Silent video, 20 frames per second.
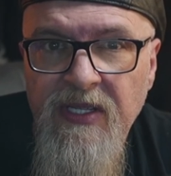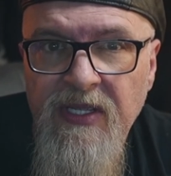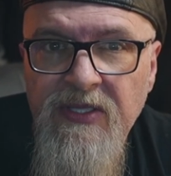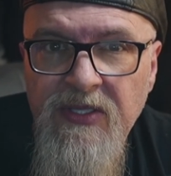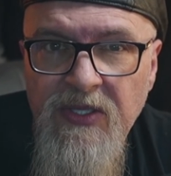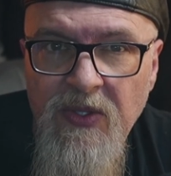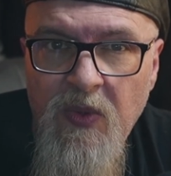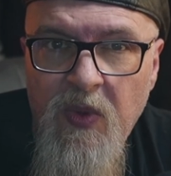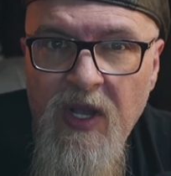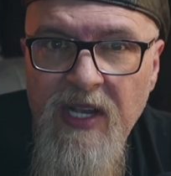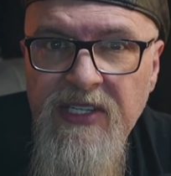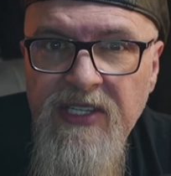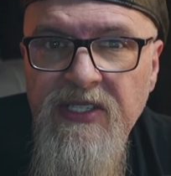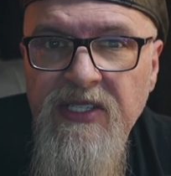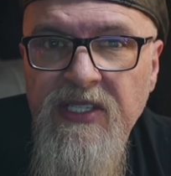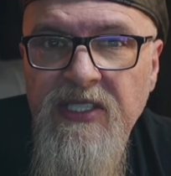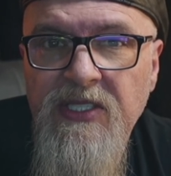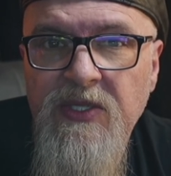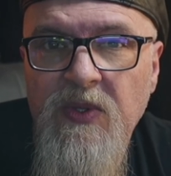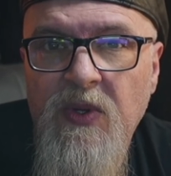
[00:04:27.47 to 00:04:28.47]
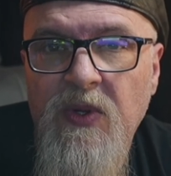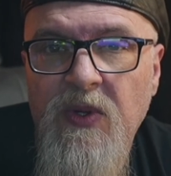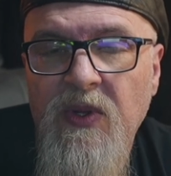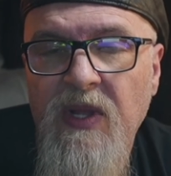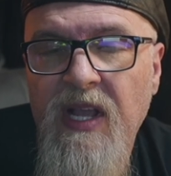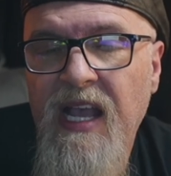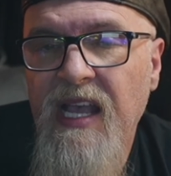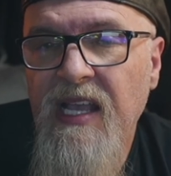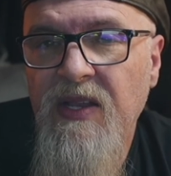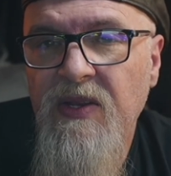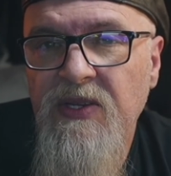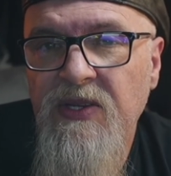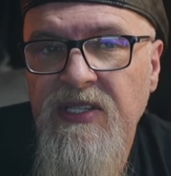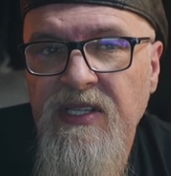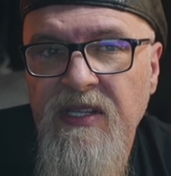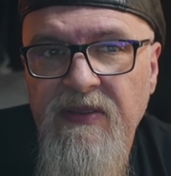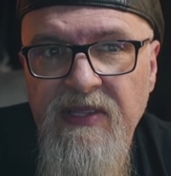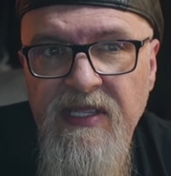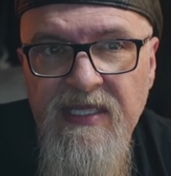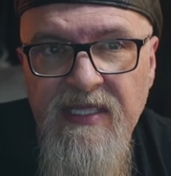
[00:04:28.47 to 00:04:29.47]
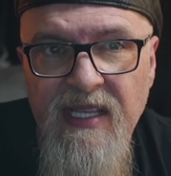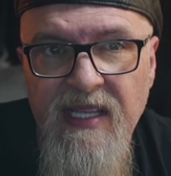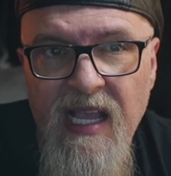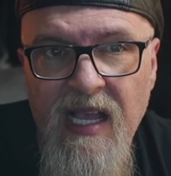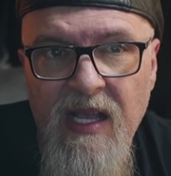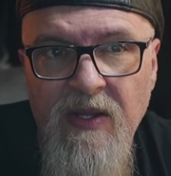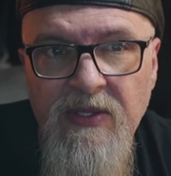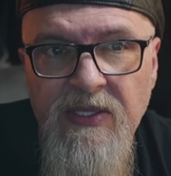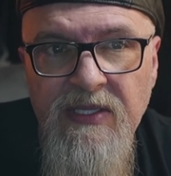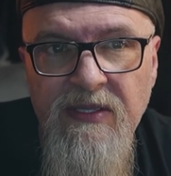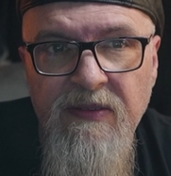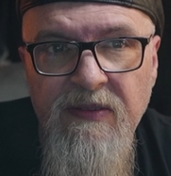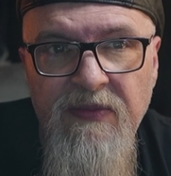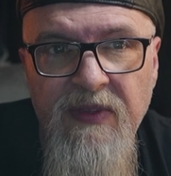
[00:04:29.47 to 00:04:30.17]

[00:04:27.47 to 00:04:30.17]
to question the historical accuracy of these accounts.